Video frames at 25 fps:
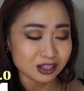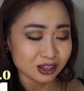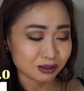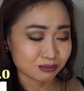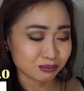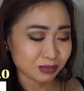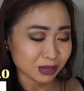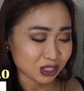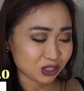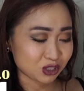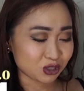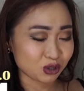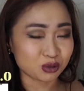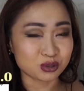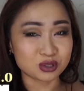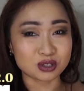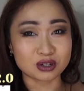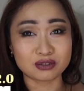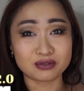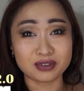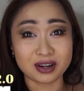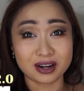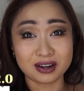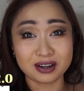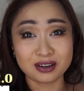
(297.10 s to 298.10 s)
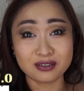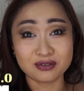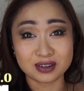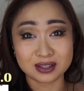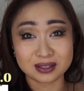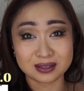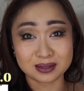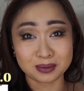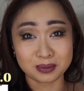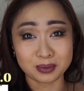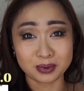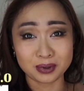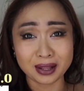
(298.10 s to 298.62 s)
my toes are very
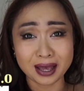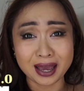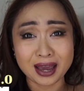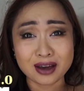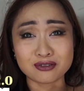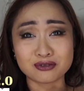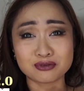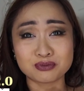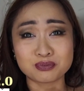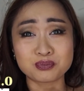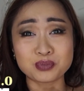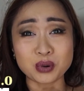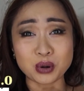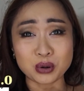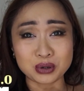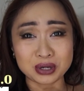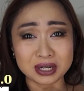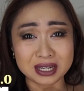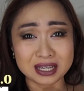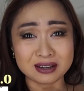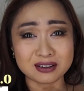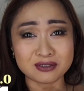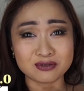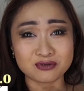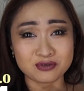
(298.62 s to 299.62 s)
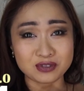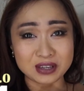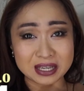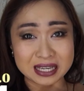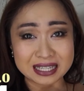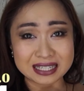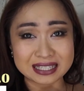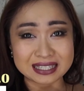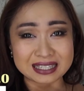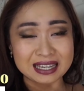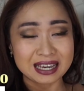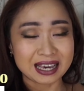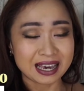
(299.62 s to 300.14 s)
visible. I have bony
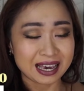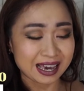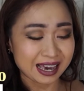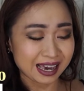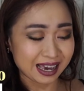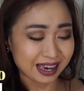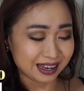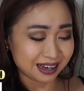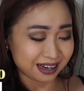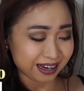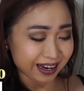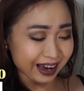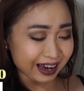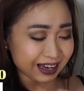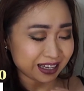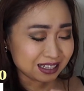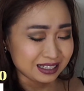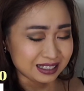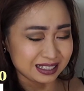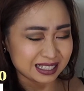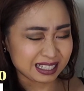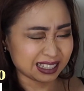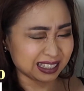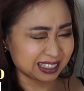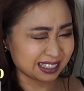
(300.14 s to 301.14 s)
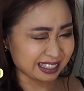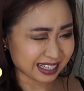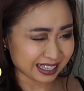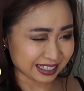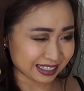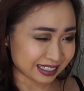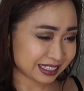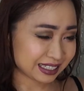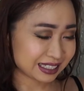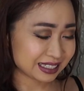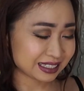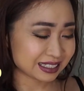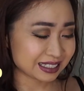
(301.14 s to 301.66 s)
feet, and I didn't
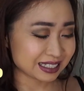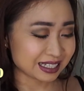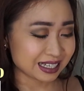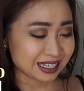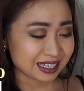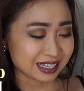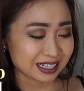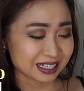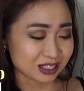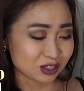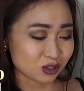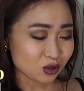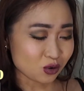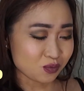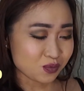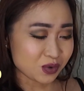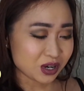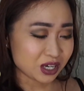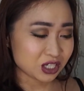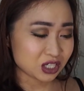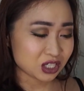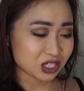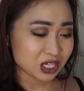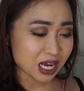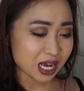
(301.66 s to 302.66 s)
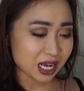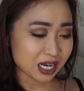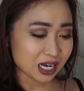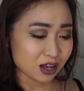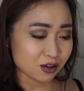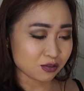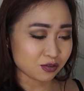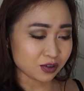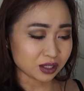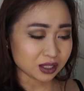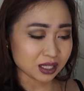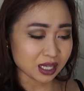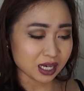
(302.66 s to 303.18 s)
like it. so much, and I
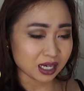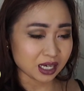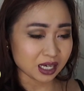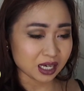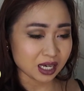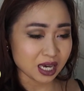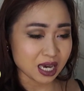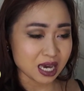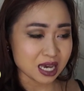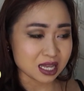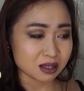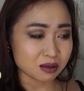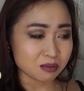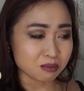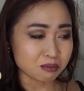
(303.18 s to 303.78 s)
felt like it